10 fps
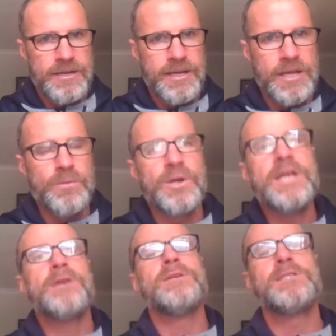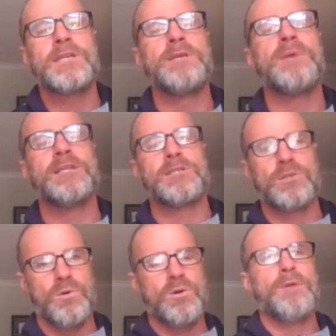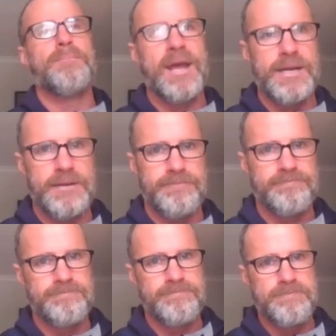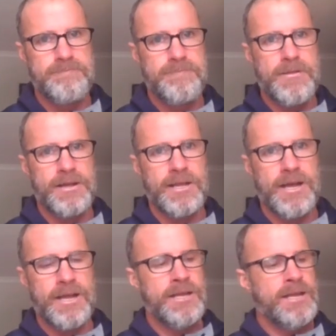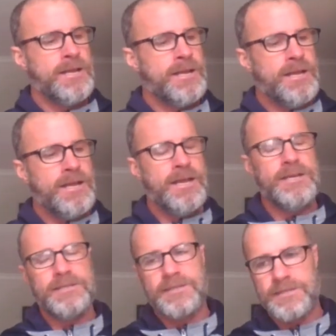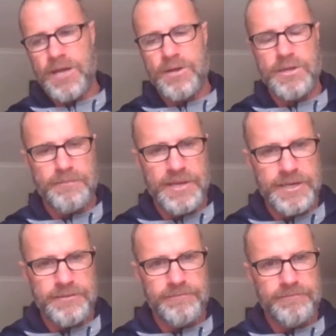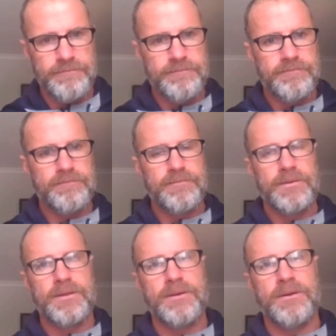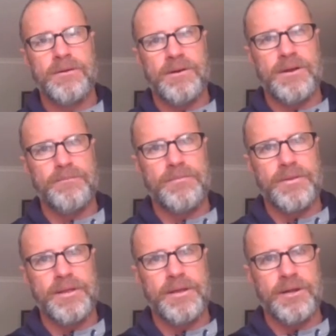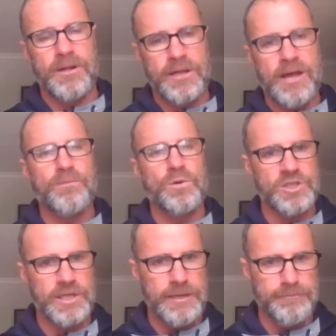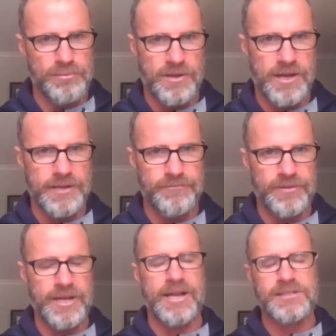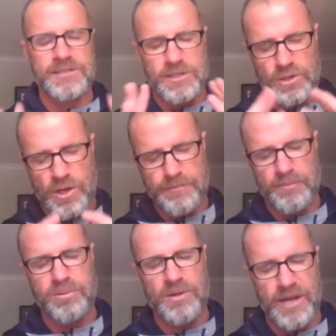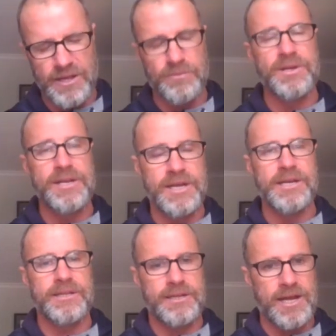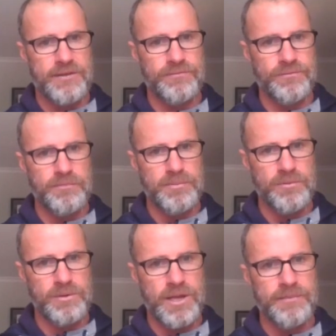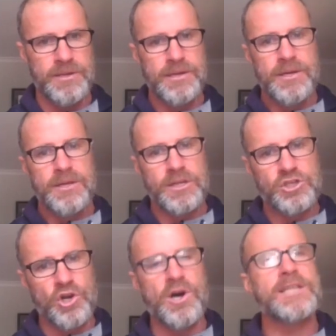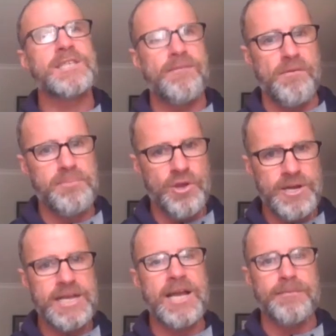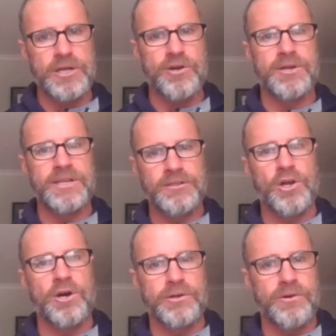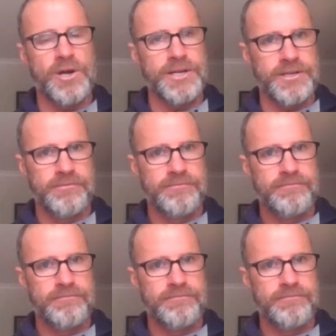Okay, you want to hear his teammates talk about him. Okay, he's so committed. All right, and I love watching him play. And that's the type of player that we need at the Carlton Football Club. The Giants have a beauty coming on in Conor Ryden,